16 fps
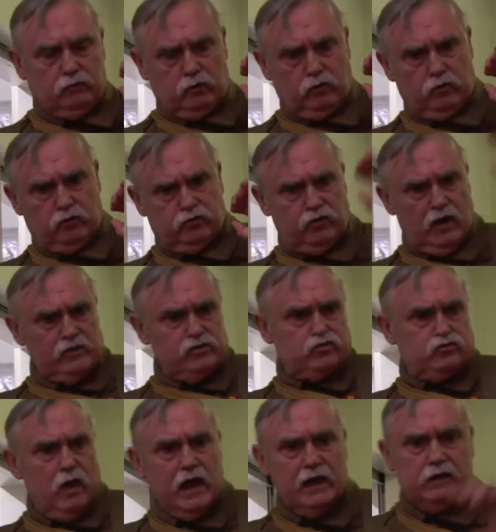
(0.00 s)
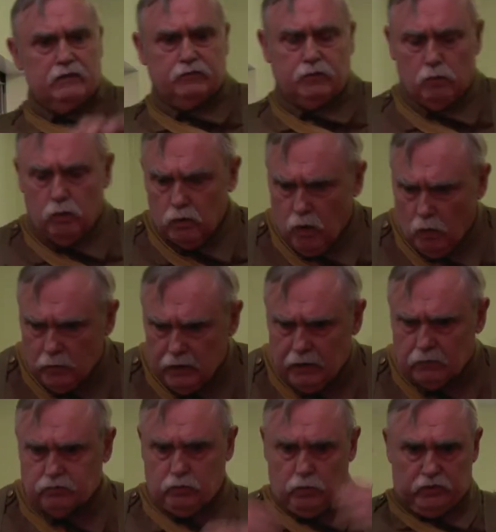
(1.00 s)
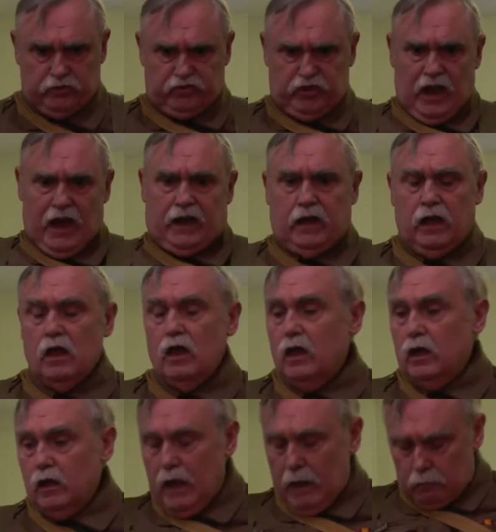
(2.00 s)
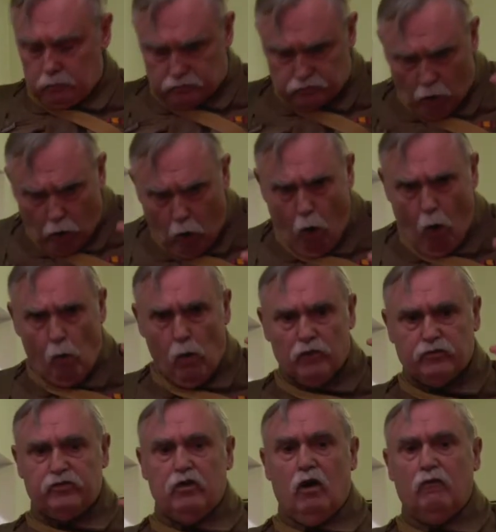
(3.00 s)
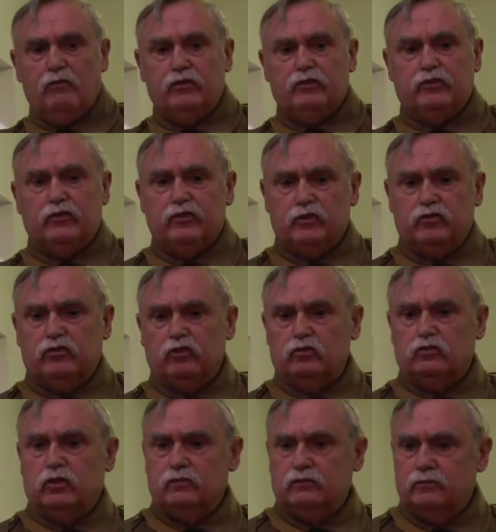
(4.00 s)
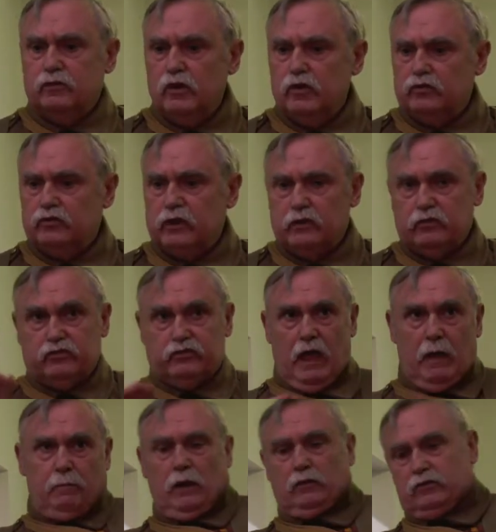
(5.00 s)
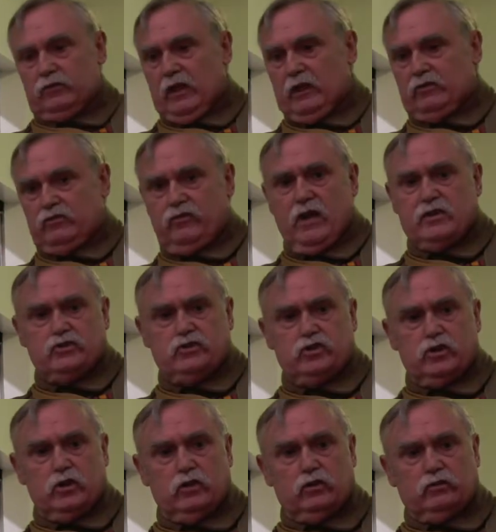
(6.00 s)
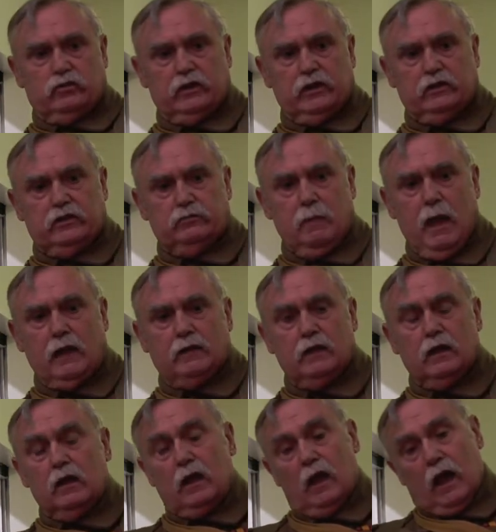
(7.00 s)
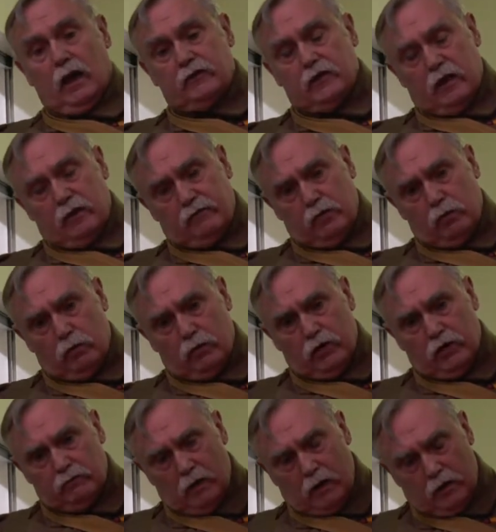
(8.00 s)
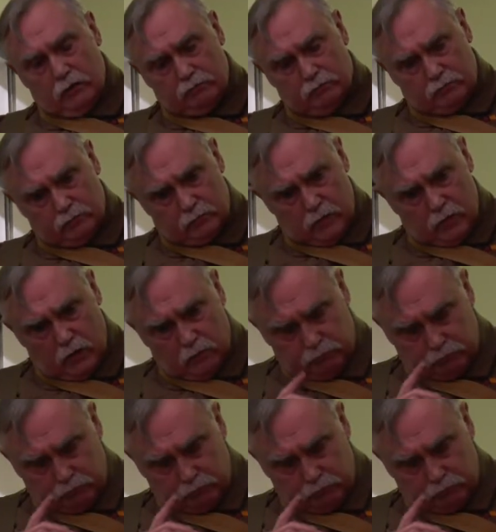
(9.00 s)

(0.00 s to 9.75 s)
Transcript: on a trench raid, if they were going out to attack, it was always the officer that took the first step out of that trench to lead his men. And if you were a